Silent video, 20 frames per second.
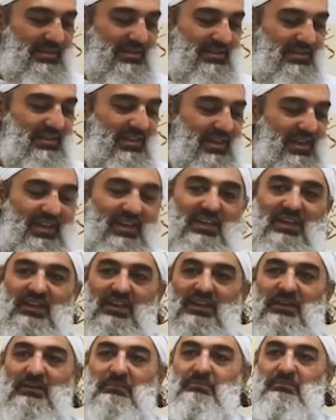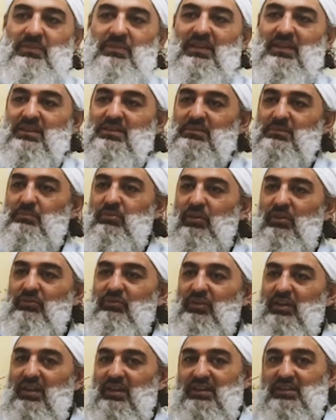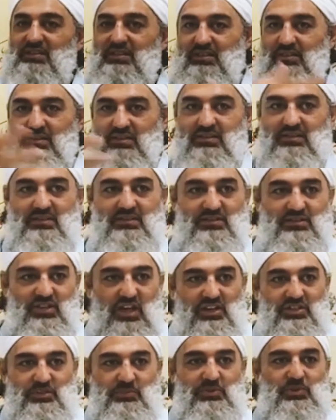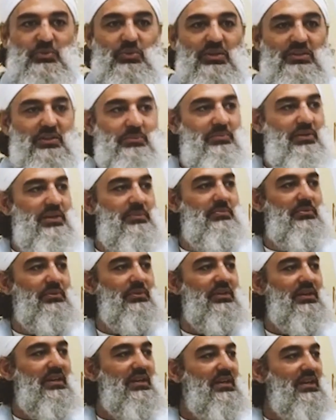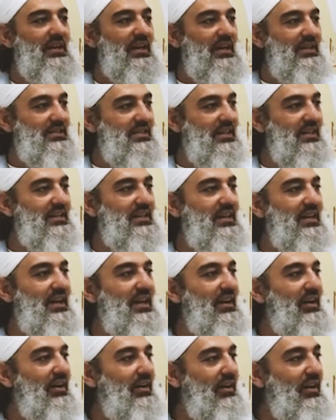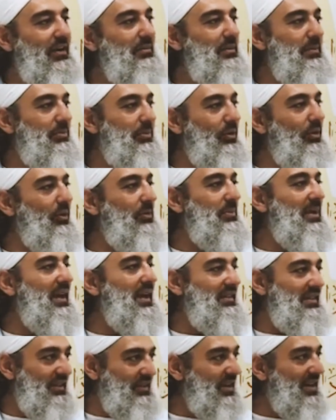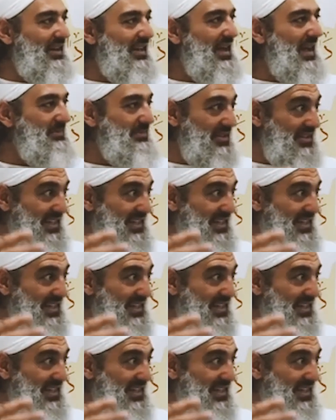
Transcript: a king, He's a prophet and he's a judge between the people. He said, I'm a poor man. The guy came to